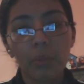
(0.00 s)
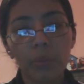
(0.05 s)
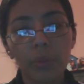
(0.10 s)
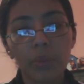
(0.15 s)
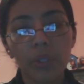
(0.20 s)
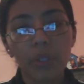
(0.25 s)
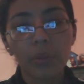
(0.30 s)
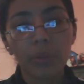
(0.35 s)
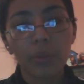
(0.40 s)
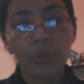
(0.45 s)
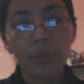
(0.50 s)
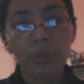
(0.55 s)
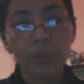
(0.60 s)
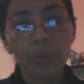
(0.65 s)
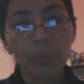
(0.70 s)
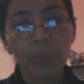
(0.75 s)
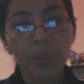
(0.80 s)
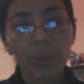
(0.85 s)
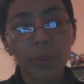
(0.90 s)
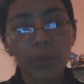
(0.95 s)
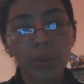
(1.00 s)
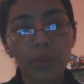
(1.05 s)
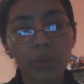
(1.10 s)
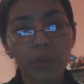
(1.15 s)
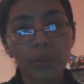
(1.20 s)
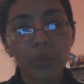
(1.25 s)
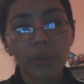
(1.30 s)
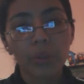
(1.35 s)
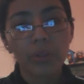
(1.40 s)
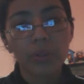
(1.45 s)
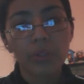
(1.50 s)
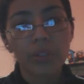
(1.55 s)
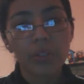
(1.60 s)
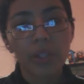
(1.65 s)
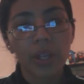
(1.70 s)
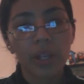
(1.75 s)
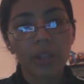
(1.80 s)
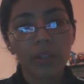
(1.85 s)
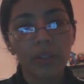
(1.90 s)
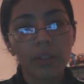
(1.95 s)
in order for people to
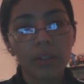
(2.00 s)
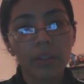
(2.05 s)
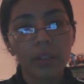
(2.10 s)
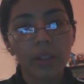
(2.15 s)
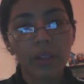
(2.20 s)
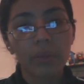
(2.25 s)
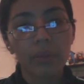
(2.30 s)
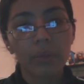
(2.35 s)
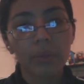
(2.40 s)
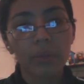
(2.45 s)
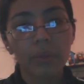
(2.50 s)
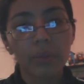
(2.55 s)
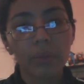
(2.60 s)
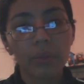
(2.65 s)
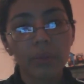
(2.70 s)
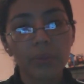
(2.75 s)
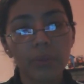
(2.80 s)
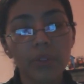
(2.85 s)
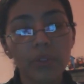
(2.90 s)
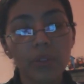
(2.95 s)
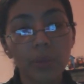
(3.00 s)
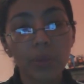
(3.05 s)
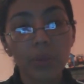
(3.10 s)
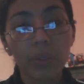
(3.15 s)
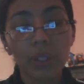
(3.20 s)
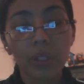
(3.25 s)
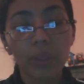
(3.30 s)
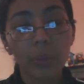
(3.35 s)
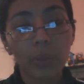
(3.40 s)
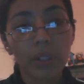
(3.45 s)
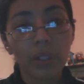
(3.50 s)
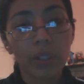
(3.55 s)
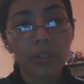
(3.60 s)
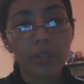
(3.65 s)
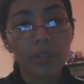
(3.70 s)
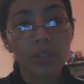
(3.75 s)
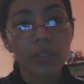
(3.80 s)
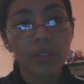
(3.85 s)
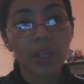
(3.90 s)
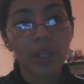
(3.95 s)
understand truly what is
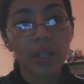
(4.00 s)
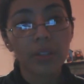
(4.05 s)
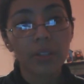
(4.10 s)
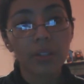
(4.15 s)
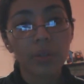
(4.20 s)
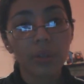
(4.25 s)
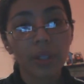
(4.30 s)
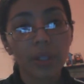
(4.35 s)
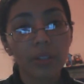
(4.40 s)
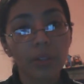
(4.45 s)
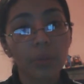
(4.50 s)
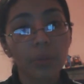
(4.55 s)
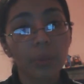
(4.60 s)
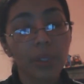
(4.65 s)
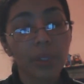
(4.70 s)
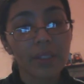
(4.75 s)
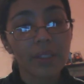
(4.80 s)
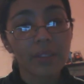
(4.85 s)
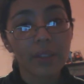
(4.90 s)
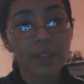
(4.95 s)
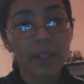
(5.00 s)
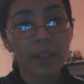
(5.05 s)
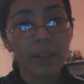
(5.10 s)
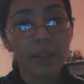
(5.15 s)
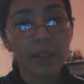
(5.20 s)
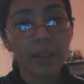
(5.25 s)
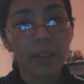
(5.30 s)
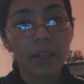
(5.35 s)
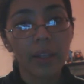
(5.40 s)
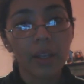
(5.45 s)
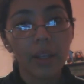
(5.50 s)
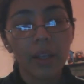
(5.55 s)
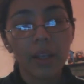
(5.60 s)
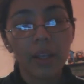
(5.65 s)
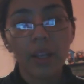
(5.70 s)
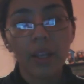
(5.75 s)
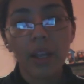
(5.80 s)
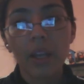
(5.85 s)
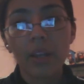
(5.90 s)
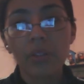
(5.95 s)
trying to be intended
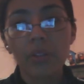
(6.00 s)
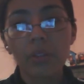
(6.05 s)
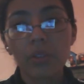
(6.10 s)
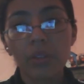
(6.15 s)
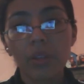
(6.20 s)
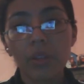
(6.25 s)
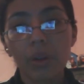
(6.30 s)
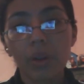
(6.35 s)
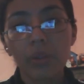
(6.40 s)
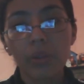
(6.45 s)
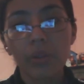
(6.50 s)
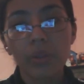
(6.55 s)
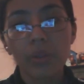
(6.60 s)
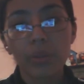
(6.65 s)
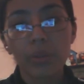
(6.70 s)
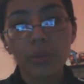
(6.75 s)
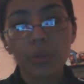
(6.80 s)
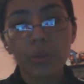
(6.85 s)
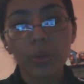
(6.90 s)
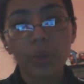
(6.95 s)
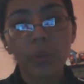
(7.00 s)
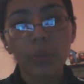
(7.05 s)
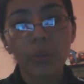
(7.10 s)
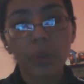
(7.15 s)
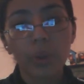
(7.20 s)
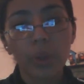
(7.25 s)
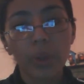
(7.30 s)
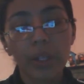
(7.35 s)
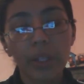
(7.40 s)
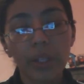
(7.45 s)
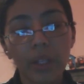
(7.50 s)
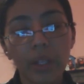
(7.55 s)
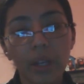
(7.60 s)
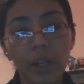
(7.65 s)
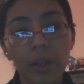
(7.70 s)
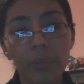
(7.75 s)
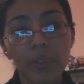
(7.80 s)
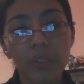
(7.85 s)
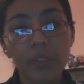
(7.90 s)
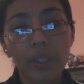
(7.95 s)
and also to avoid
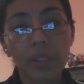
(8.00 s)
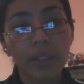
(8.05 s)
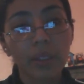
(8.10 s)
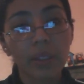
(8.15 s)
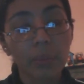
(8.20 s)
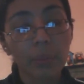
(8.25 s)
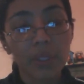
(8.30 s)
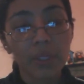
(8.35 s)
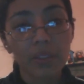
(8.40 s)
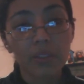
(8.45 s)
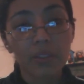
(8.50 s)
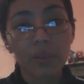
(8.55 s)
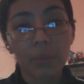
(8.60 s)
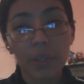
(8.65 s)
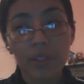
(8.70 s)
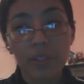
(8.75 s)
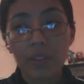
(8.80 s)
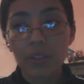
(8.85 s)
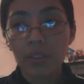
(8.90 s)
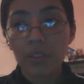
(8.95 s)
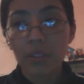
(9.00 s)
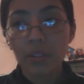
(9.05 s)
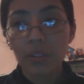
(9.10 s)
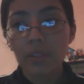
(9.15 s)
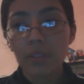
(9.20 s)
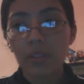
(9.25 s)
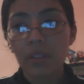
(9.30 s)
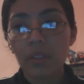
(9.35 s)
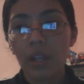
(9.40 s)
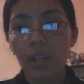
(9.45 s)
sending mixed messages.